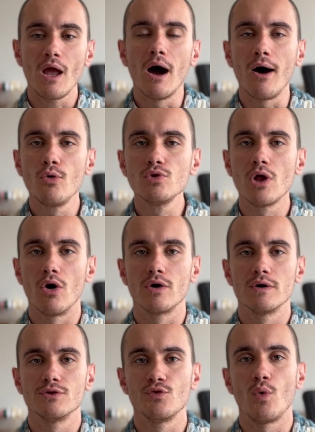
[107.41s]
how
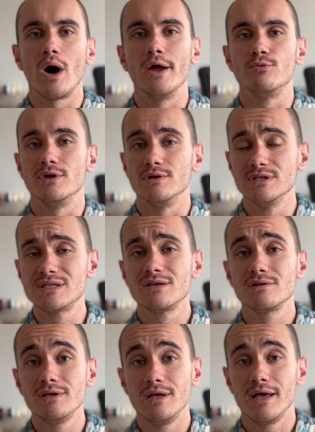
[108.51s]
long do I
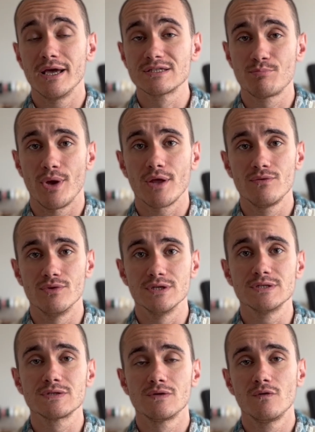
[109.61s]
realistically expect
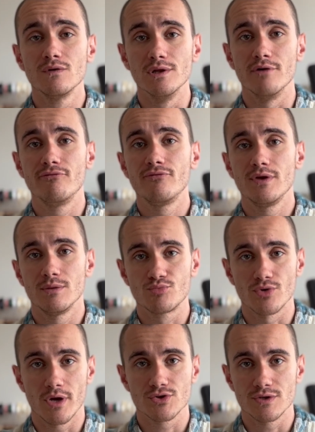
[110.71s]
this to live in
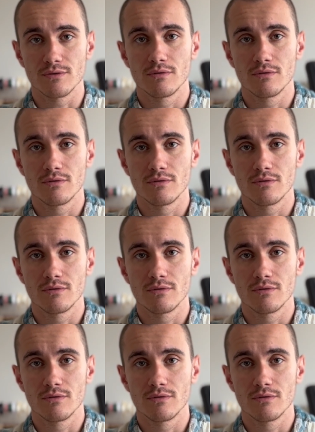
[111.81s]
production?